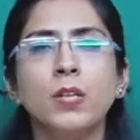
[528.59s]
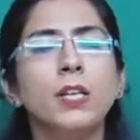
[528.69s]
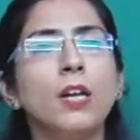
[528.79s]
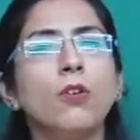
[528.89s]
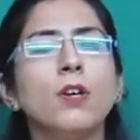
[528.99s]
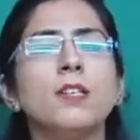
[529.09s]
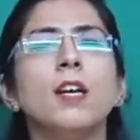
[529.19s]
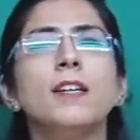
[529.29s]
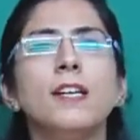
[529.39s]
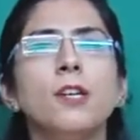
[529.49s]
They are
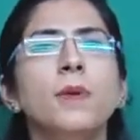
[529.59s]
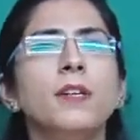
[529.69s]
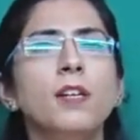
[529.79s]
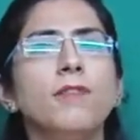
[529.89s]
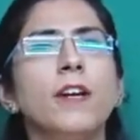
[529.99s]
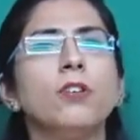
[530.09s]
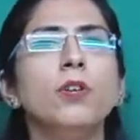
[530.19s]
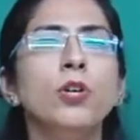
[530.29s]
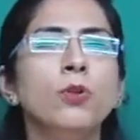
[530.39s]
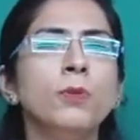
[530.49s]
causing a detrimental effect
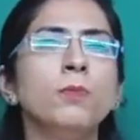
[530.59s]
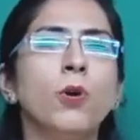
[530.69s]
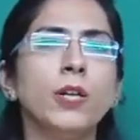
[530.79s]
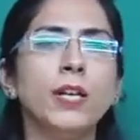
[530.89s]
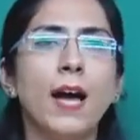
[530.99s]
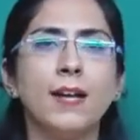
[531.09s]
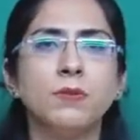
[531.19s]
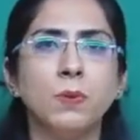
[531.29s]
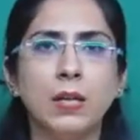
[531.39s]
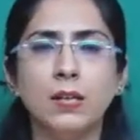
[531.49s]
on human body
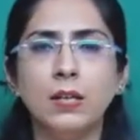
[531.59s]
as well.